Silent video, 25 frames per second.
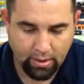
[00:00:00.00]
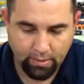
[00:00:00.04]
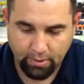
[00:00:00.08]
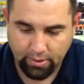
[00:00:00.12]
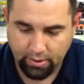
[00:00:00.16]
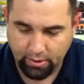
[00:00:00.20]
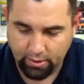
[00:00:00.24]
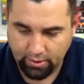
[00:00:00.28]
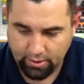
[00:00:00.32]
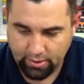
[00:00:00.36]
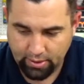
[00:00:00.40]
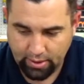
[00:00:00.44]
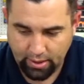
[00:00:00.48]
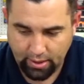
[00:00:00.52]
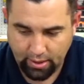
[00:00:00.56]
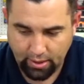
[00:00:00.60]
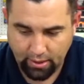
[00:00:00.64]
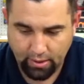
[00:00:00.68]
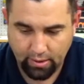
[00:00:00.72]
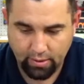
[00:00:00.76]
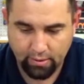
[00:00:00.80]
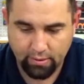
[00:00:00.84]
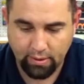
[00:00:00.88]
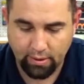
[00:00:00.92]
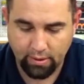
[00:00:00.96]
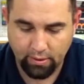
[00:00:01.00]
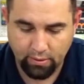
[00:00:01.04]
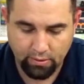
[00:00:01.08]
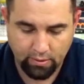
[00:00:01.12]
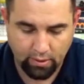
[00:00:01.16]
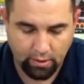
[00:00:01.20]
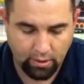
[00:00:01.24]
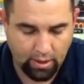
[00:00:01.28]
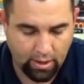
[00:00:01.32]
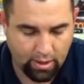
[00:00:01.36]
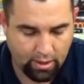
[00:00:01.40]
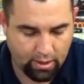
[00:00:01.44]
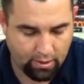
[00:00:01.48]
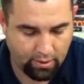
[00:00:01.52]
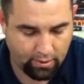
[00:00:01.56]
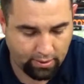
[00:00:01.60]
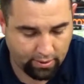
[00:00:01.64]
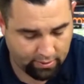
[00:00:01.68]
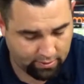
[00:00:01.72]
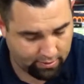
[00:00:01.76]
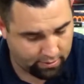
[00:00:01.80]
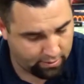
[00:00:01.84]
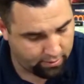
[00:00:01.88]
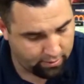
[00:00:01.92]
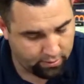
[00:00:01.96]
But the good thing is they
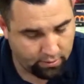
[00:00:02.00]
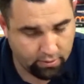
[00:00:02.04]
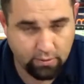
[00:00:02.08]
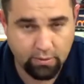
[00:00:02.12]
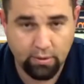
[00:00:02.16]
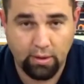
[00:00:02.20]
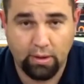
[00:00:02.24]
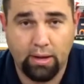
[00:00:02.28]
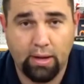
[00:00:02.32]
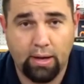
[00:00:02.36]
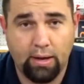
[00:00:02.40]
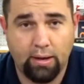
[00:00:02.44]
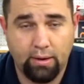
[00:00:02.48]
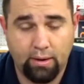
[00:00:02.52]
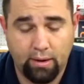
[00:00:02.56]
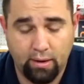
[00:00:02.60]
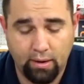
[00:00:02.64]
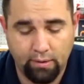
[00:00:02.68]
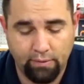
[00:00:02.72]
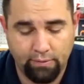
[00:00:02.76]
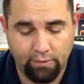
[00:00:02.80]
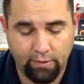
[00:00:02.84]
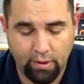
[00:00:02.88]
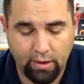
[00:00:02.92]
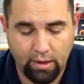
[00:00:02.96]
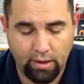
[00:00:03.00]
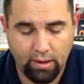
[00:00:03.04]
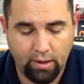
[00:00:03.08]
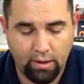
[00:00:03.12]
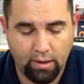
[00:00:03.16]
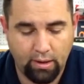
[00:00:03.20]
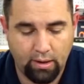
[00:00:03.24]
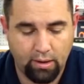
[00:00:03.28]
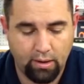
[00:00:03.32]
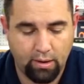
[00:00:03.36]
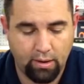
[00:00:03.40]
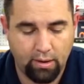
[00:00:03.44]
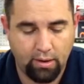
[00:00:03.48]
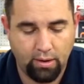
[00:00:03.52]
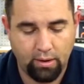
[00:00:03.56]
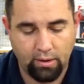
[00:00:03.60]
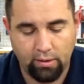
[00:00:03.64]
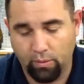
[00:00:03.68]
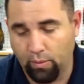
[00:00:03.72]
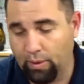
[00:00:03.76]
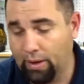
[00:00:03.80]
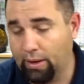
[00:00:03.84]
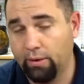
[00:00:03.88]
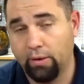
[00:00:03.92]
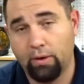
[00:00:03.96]
still use a lot of
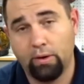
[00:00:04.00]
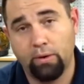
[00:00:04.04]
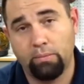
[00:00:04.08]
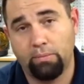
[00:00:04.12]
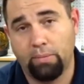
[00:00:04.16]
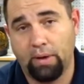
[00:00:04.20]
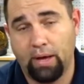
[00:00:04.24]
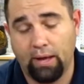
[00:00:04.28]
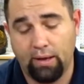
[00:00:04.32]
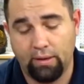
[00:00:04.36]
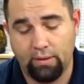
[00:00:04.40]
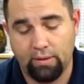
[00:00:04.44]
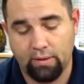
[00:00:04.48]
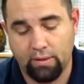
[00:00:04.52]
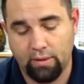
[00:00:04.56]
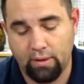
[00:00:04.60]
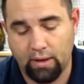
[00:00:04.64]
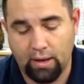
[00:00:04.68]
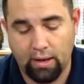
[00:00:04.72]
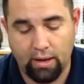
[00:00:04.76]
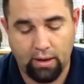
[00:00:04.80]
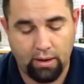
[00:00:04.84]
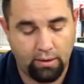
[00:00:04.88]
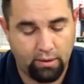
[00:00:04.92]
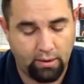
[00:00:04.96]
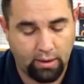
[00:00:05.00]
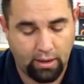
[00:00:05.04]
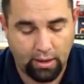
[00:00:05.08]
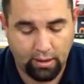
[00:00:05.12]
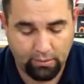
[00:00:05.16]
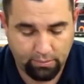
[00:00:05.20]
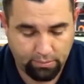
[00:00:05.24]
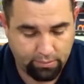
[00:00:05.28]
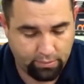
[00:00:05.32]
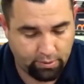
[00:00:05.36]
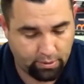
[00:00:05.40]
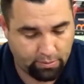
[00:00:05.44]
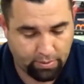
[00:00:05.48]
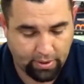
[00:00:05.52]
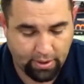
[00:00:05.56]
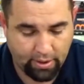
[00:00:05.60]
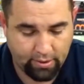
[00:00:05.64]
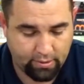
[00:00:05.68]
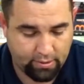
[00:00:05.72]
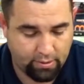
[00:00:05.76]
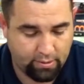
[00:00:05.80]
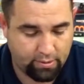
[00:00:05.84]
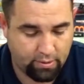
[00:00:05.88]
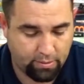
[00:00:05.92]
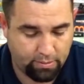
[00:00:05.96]
well-known baits, and their
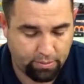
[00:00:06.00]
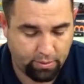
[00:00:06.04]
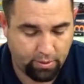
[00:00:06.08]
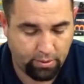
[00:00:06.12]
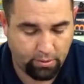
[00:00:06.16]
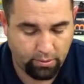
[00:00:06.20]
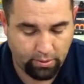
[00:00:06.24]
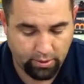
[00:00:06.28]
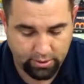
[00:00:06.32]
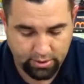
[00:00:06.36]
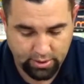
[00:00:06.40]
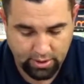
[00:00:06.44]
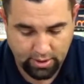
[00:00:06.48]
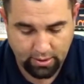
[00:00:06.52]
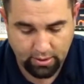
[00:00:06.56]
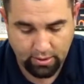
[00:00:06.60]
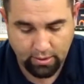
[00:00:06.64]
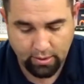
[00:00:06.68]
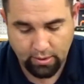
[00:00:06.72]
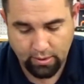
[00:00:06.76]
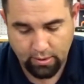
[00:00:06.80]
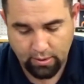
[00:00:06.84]
prices are pretty legit.